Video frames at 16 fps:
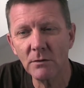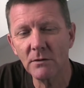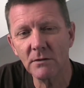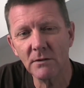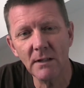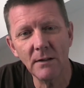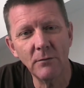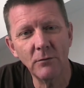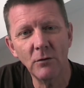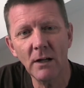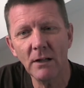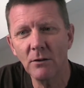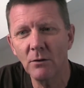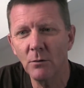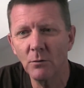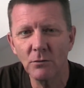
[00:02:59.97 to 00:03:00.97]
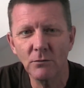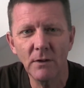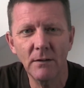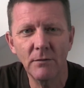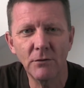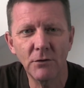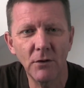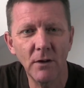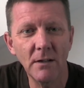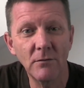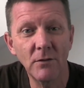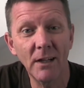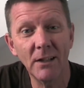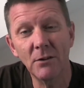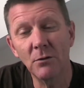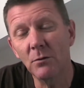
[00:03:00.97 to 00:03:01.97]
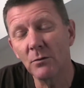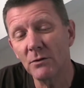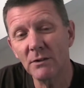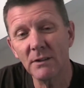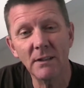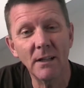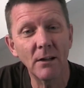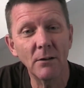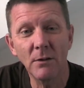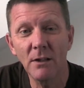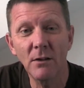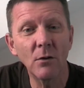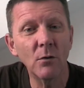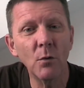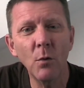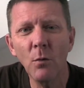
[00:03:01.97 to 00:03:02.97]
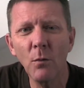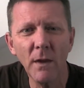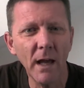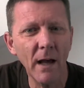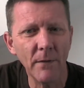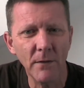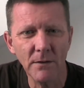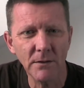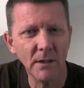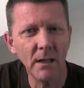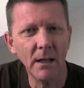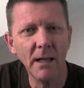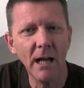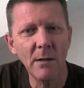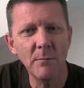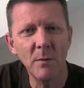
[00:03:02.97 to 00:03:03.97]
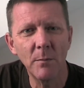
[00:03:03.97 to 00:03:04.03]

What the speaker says: Stiff Records, Rough Trade Records, you know, and all the others that came